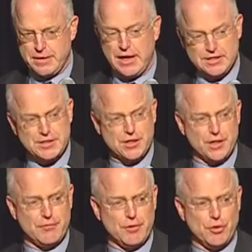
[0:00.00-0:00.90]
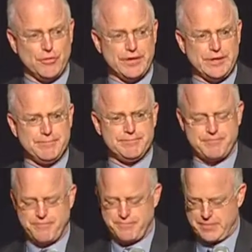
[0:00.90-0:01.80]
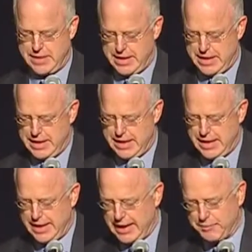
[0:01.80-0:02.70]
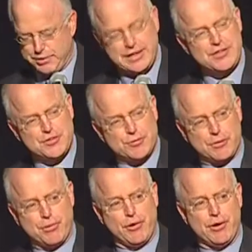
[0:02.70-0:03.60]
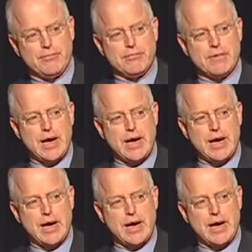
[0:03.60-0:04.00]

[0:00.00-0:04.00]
I still love the movie. And I'm pleased to report